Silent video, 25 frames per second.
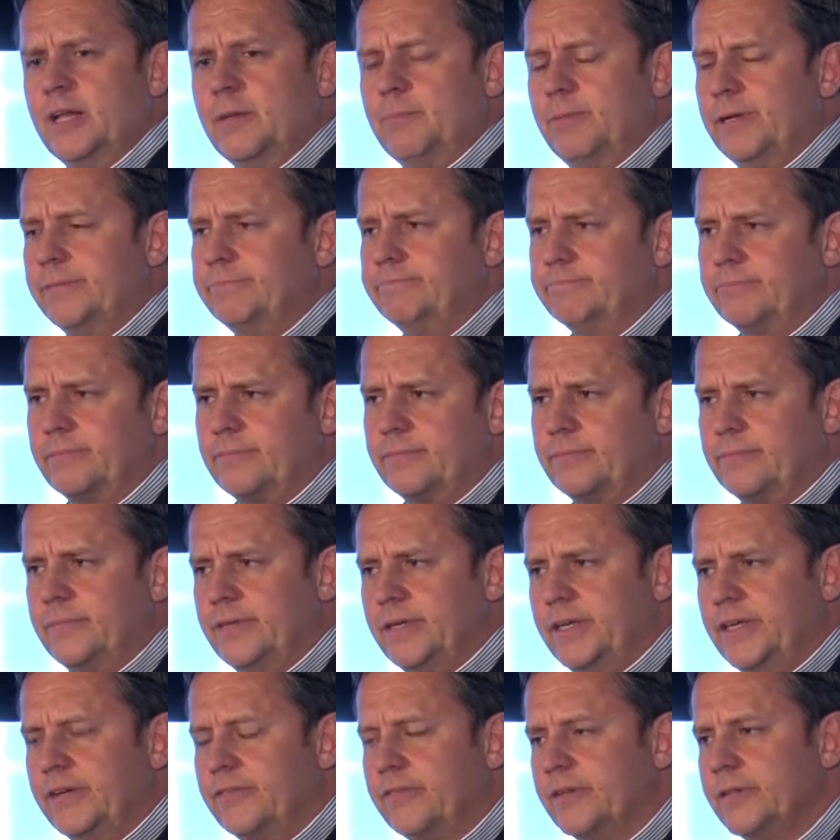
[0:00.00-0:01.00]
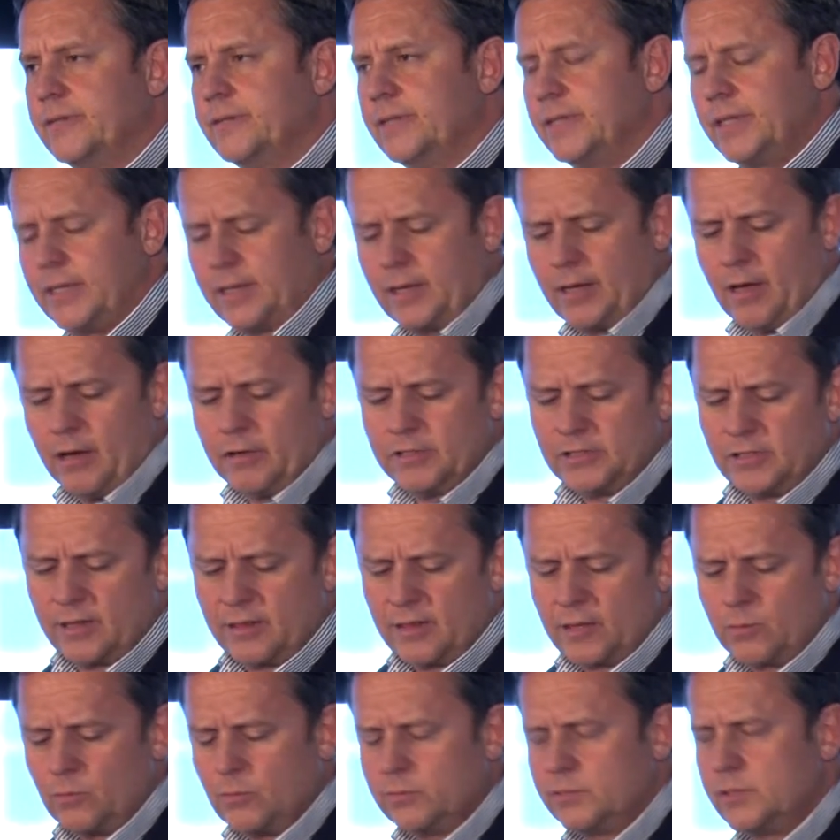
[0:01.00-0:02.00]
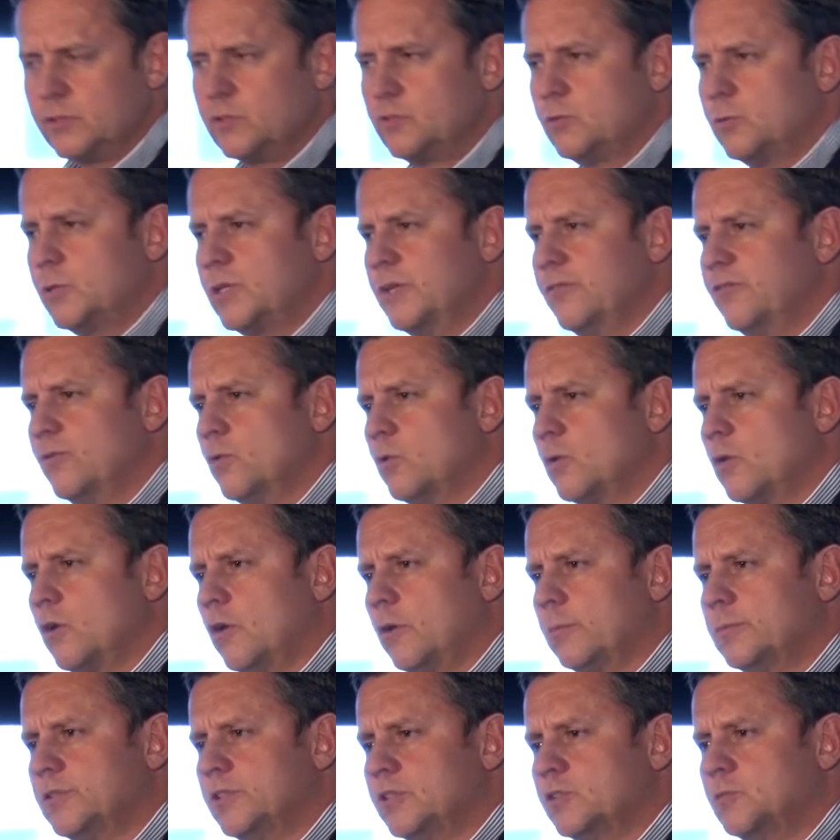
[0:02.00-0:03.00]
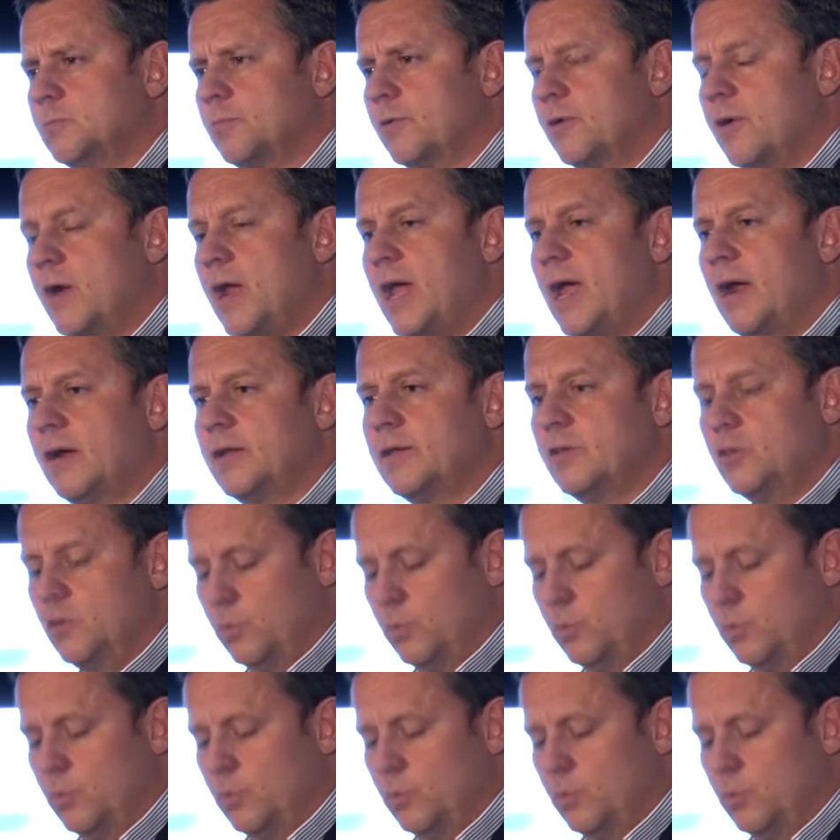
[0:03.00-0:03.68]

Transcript: but given it goes, I think, was at 24 kilometres per hour,